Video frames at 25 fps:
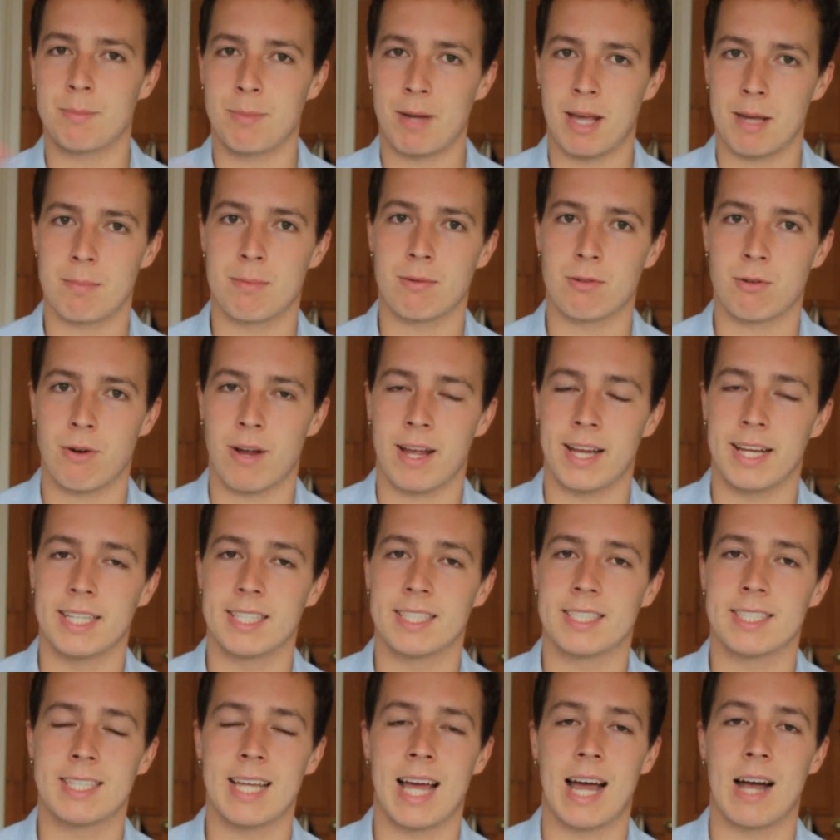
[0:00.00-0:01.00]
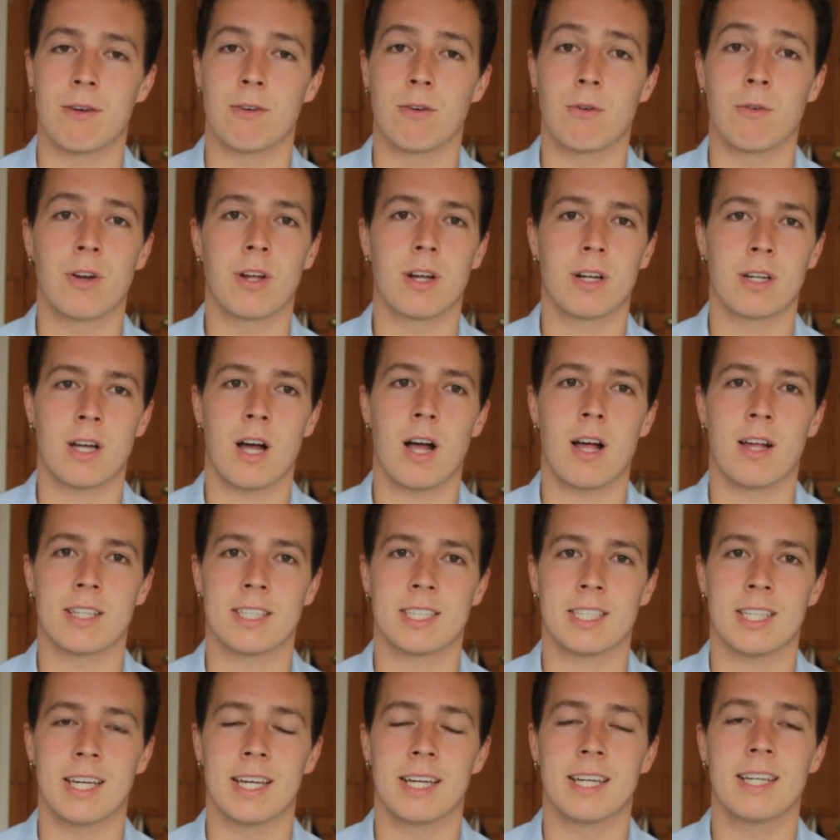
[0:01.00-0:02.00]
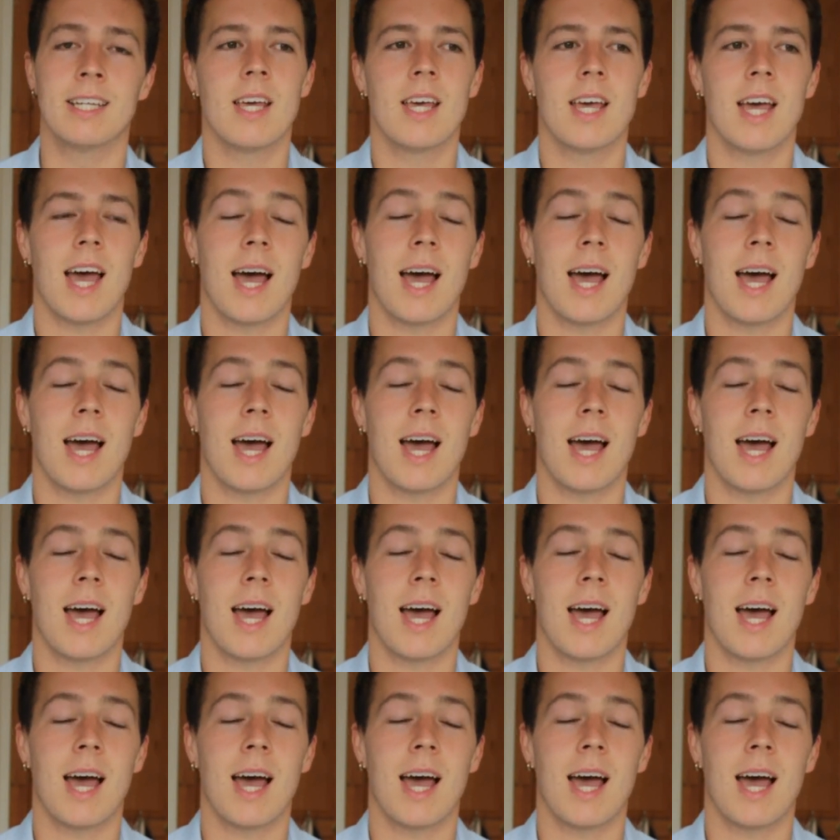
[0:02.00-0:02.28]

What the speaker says: paper cranes down on her casket.